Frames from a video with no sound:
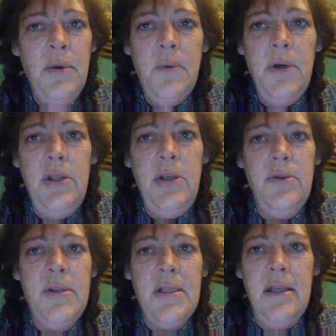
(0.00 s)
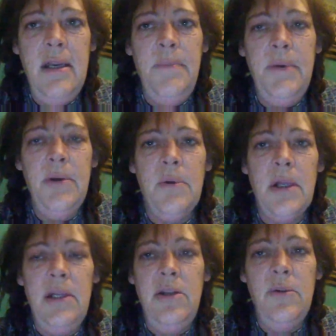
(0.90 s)
When you sleep, you
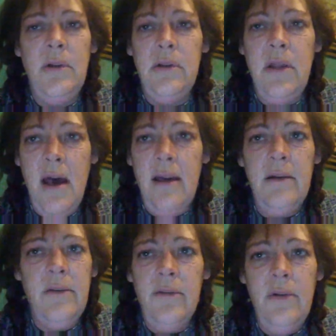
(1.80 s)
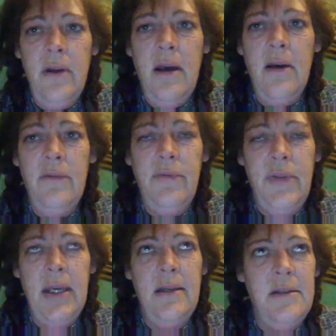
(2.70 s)
really do a lot of
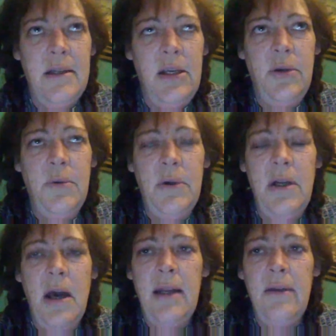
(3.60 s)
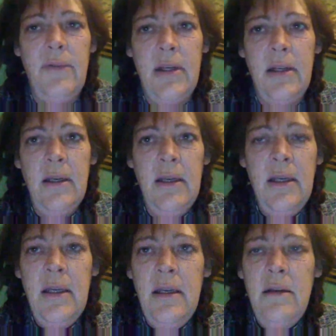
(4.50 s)
things that you would not even
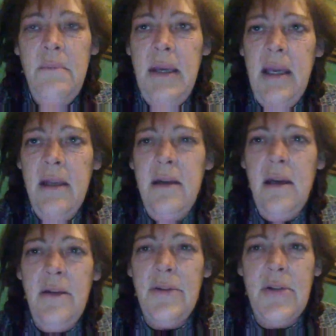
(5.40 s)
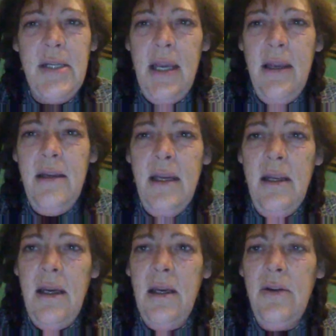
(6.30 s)
begin to understand,
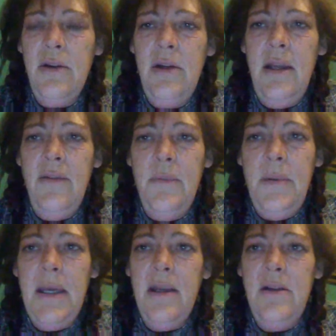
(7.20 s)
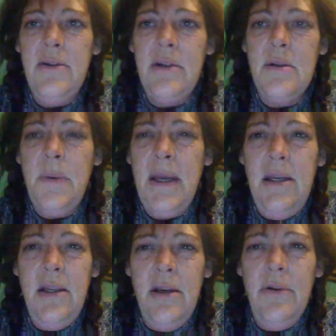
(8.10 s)
and I couldn't even begin to
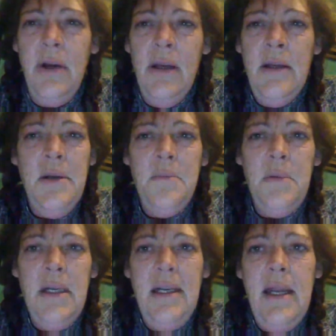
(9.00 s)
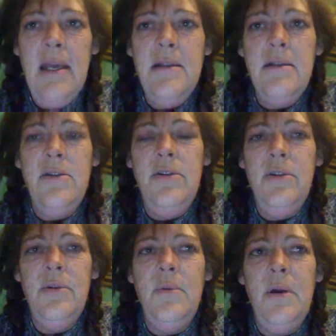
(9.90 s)
explain to you, but it has to
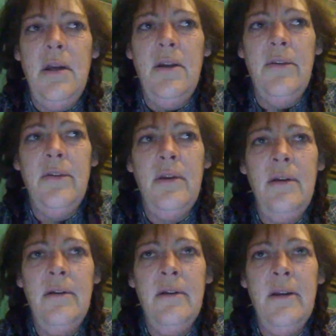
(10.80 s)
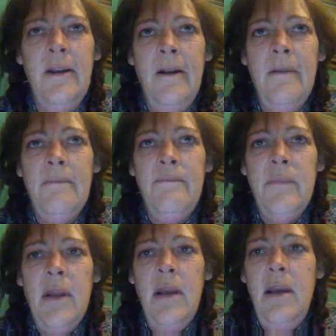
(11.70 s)
do with
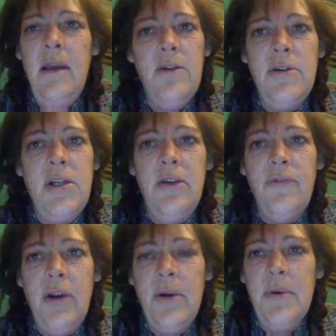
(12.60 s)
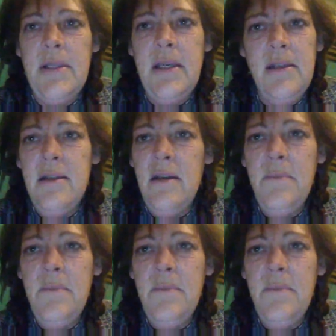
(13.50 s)
energy and frequencies.